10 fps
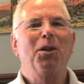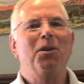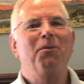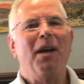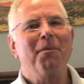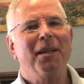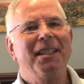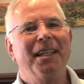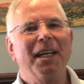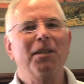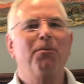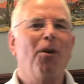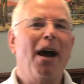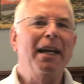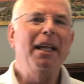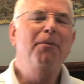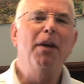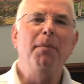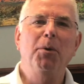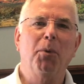church family. Today is Friday,
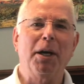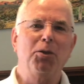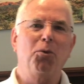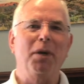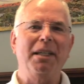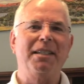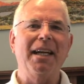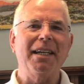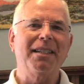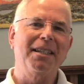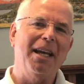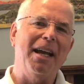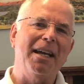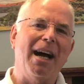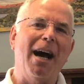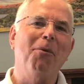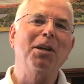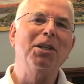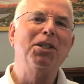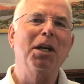February 26th, and I
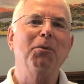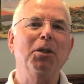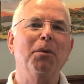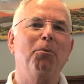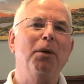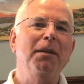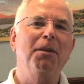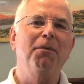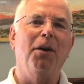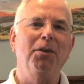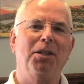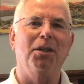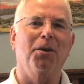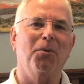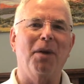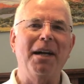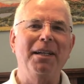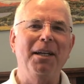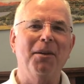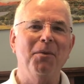want to share with you a brief devotional right
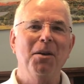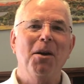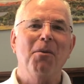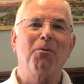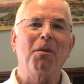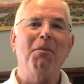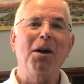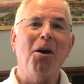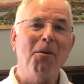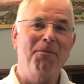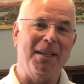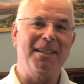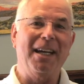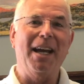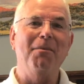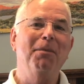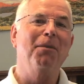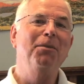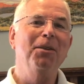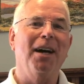here from my office at
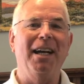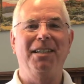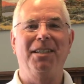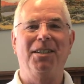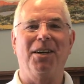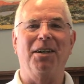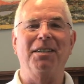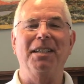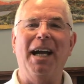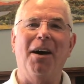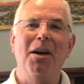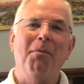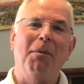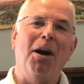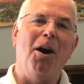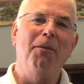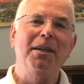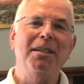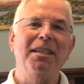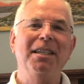Bellevue Heights Church. Now, my
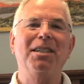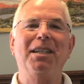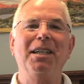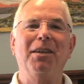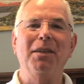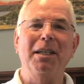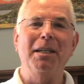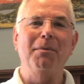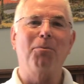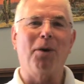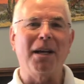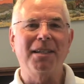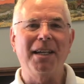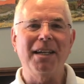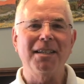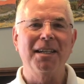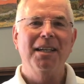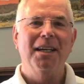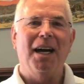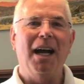office is still in process.
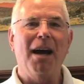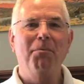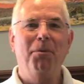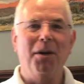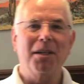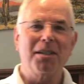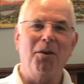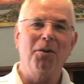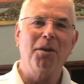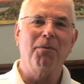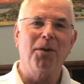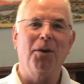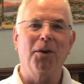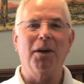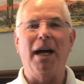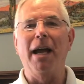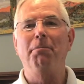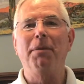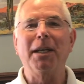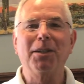I have books on the floor. I
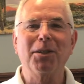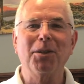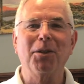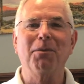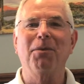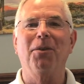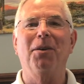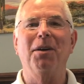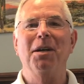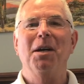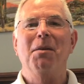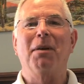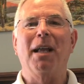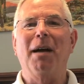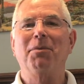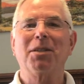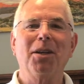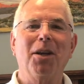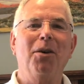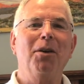have pictures on the floor, but I'm
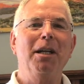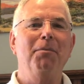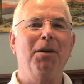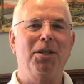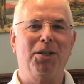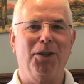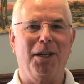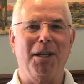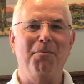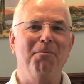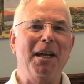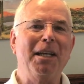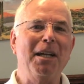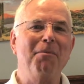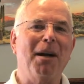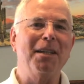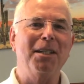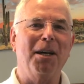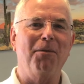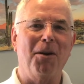slowly but surely making
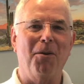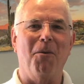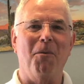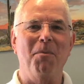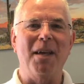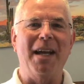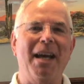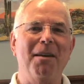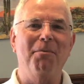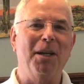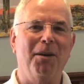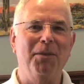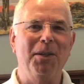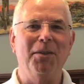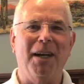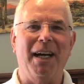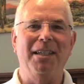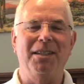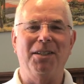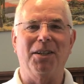myself home at Bellevue
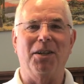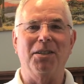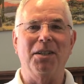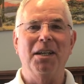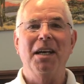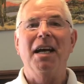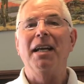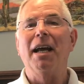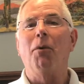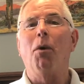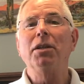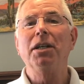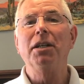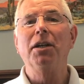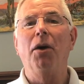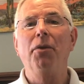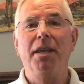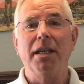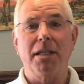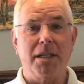Heights Church. Now, I want you to know
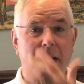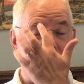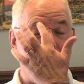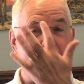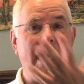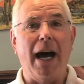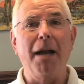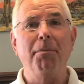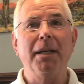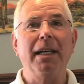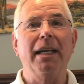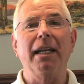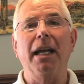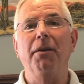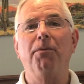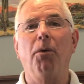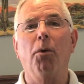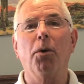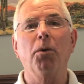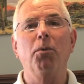this Sunday, I begin a
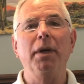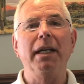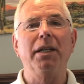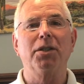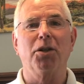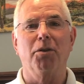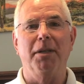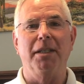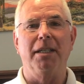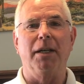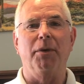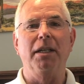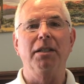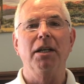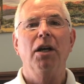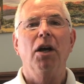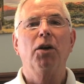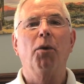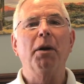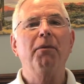four-week sermon series
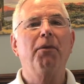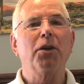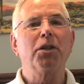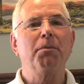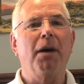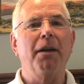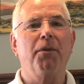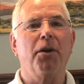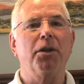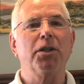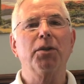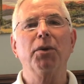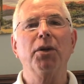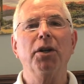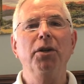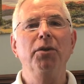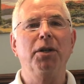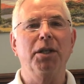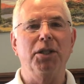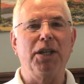going verse by verse through
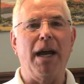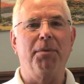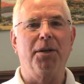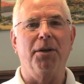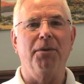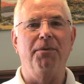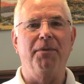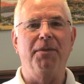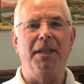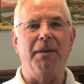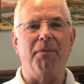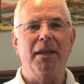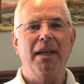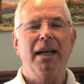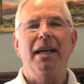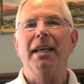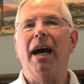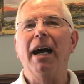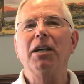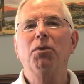Luke chapter 15.
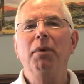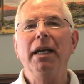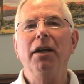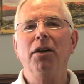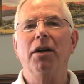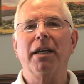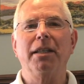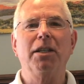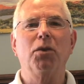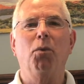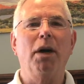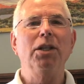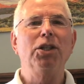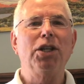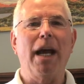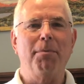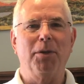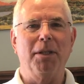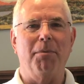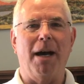Now, as we look at this one
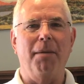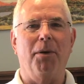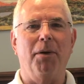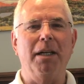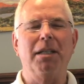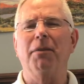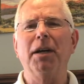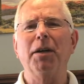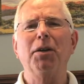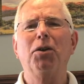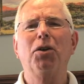chapter in the Bible, it's a very